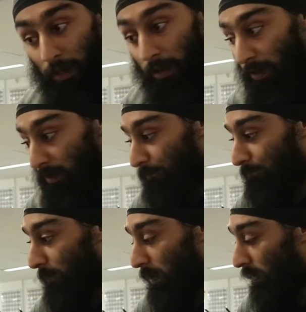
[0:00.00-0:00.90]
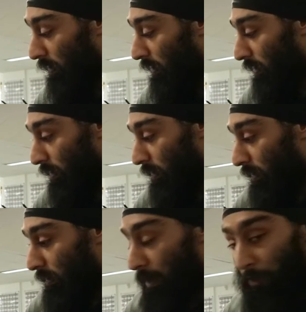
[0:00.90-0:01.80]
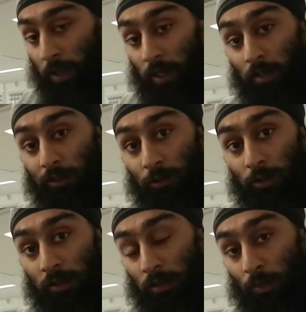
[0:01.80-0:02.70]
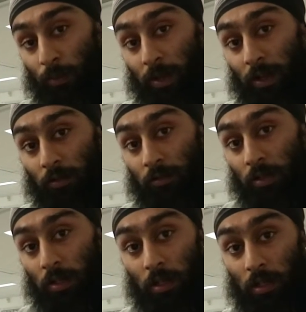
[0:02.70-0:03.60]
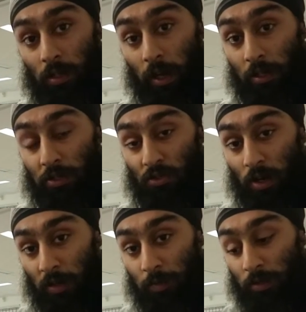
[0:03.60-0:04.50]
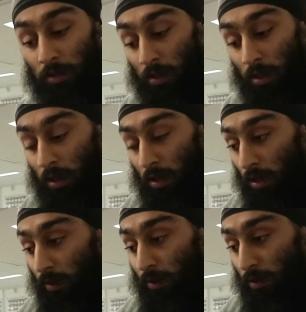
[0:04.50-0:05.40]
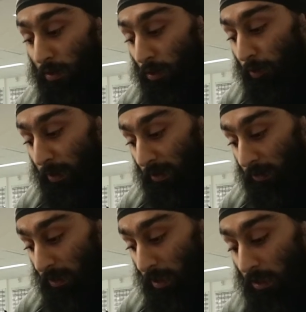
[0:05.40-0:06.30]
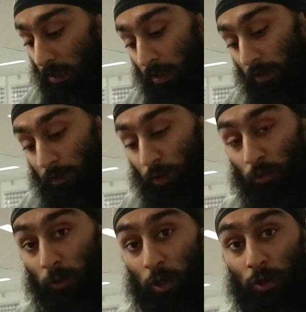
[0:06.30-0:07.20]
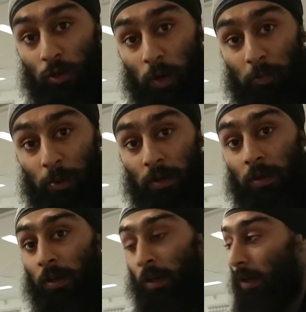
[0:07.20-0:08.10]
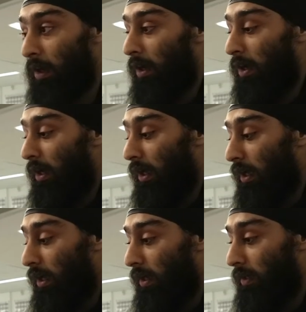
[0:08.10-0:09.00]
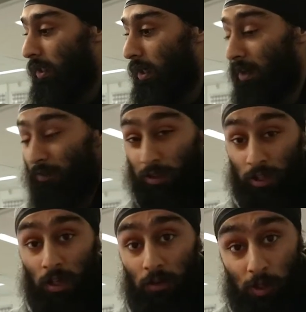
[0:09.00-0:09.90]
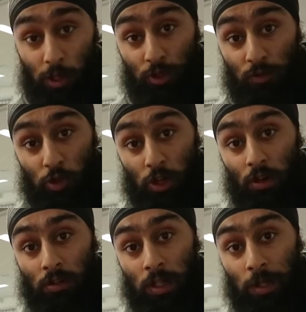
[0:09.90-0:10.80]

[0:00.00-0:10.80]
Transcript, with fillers: um, I think I'll do it without any straps or belt I will do it with hook grip uh, and I will I will use some chalk